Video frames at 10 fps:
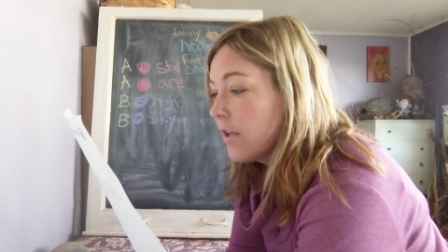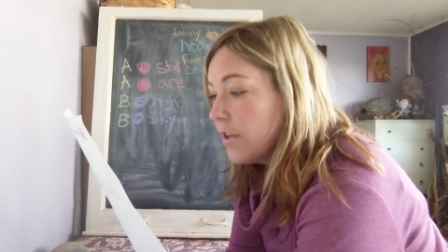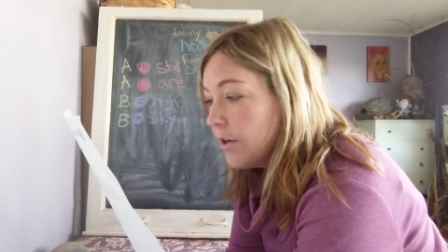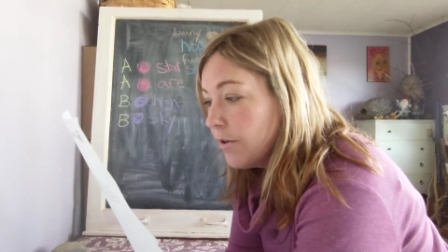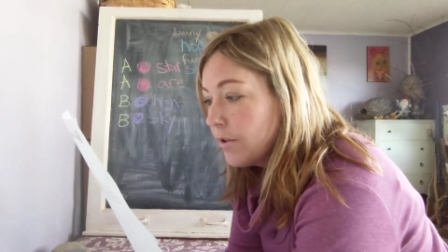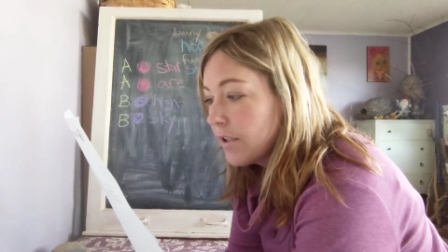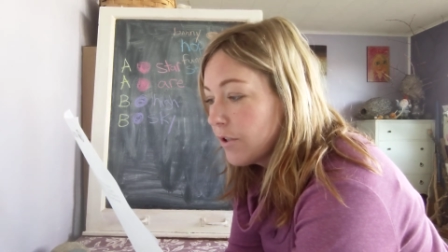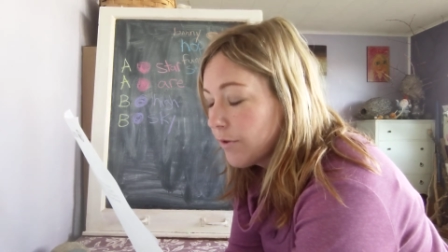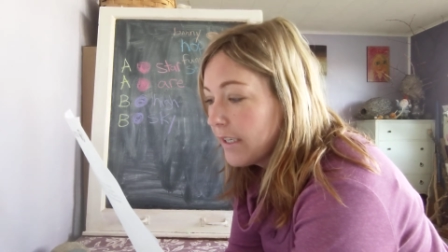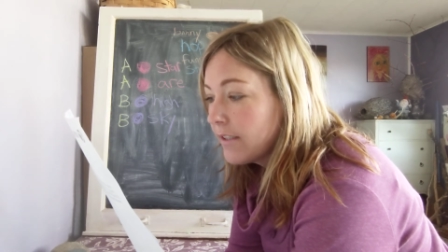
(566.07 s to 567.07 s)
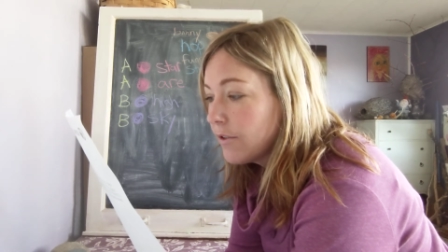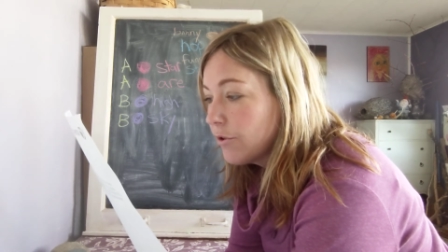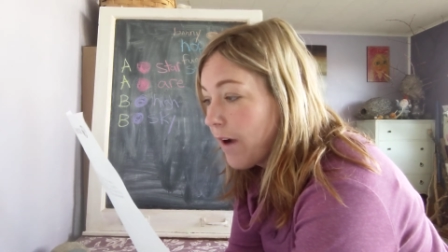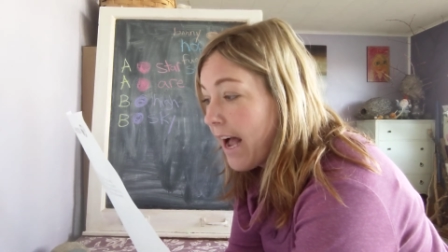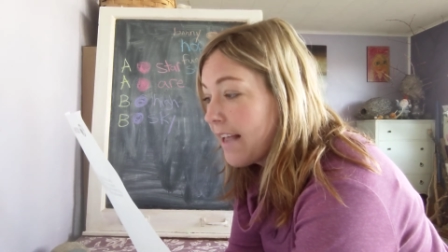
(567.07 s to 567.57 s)
Use a drill,
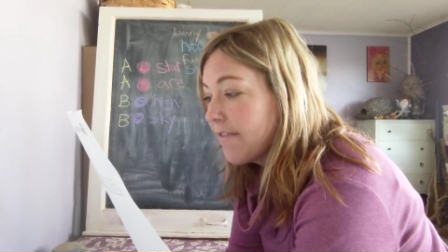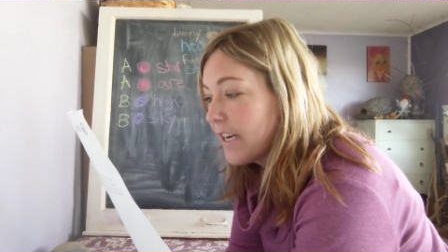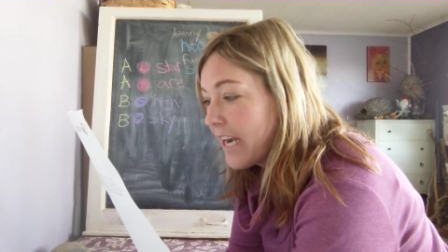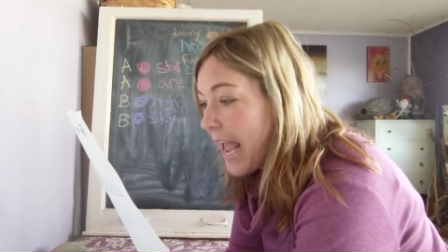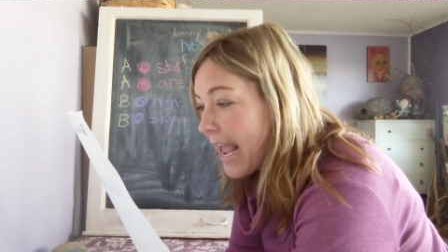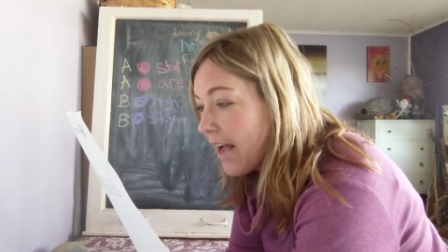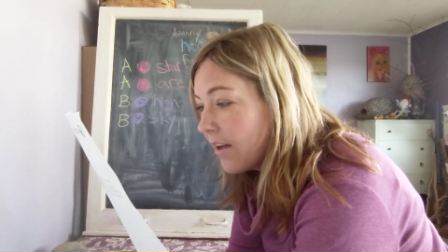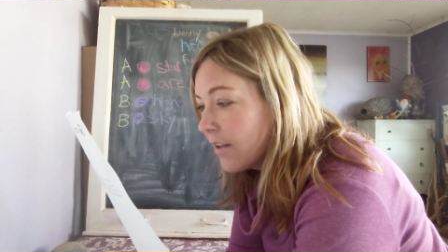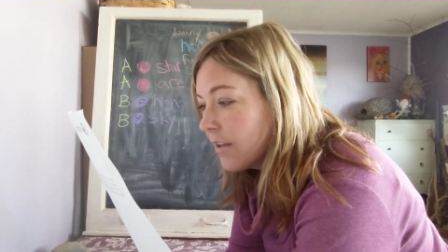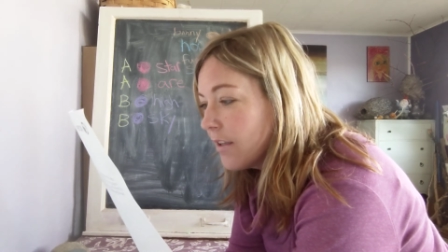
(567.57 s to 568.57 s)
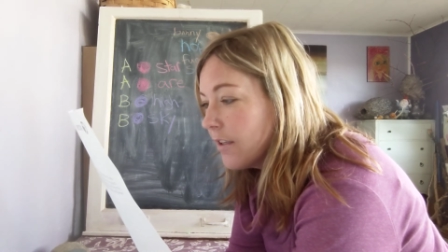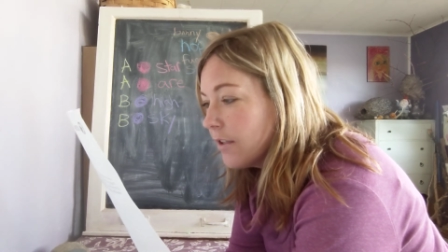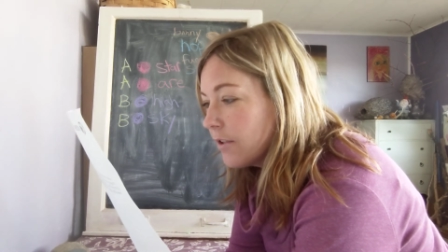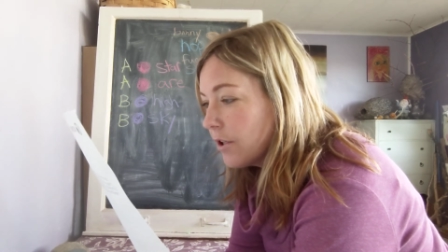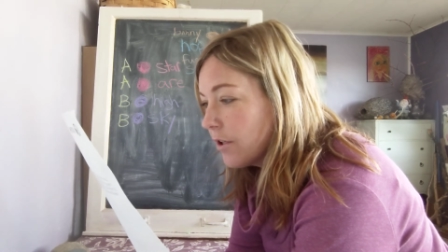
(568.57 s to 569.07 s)
drive a nail.
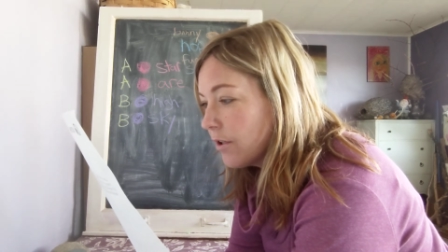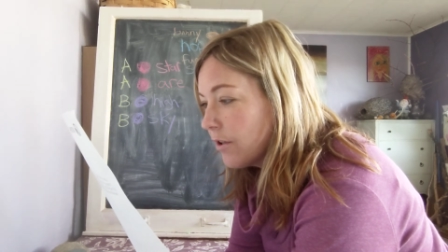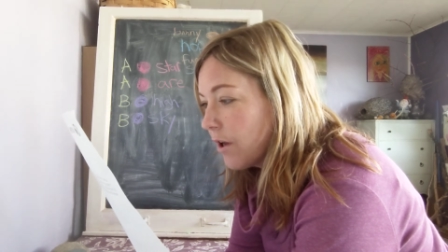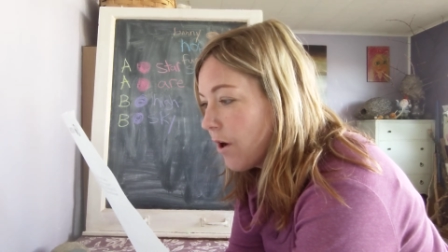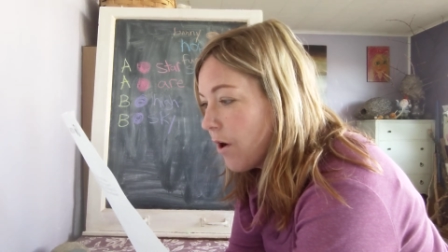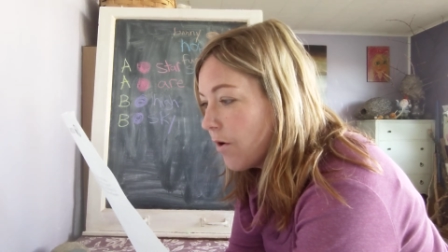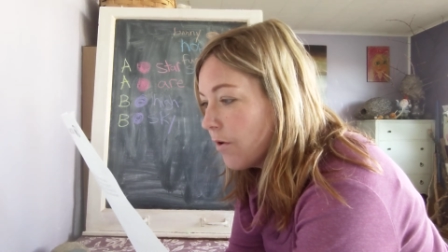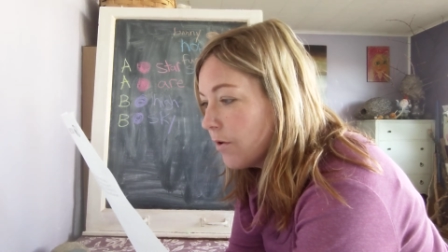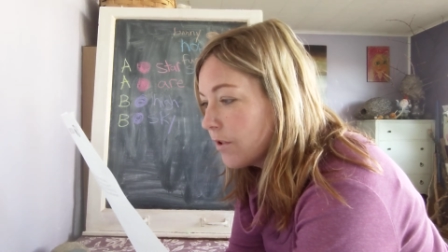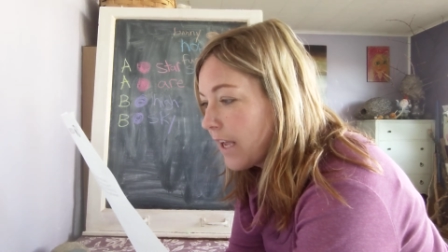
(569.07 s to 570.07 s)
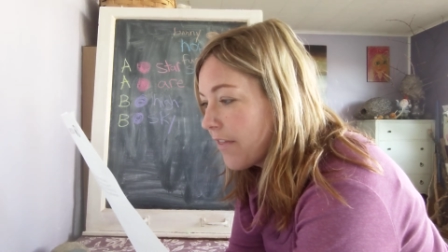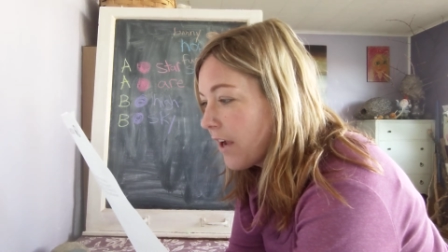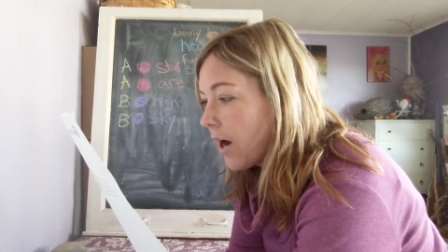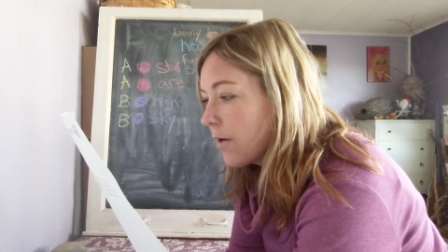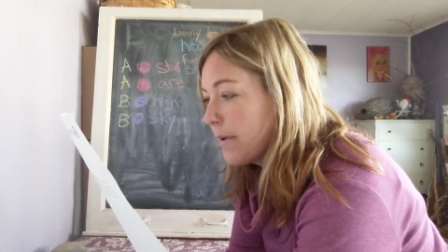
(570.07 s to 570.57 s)
Turn the hose on the
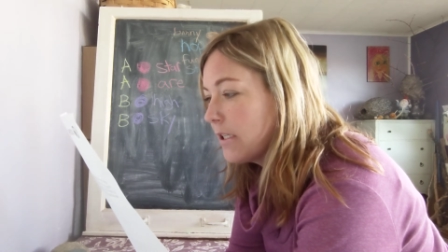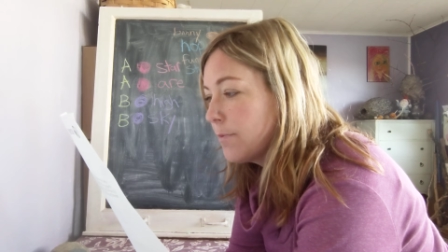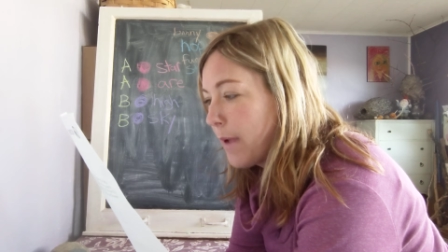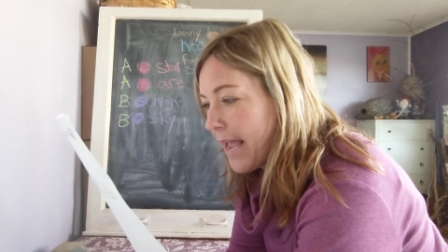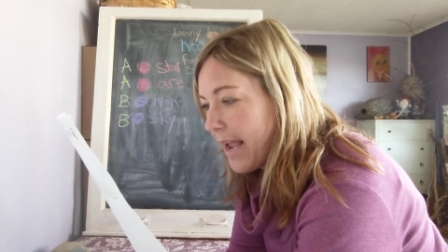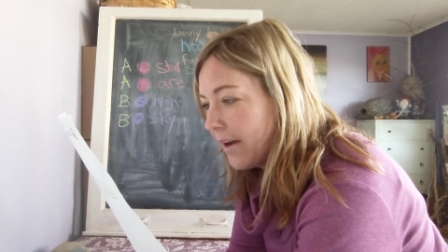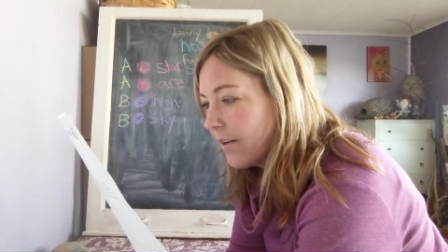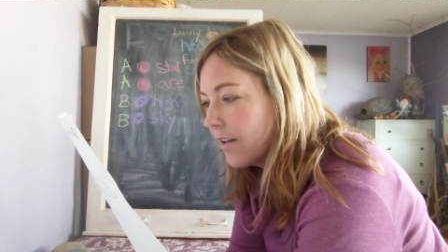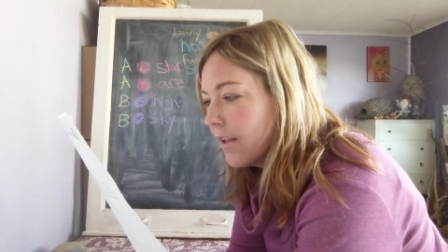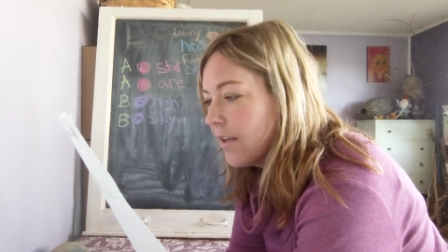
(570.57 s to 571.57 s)
garbage pail.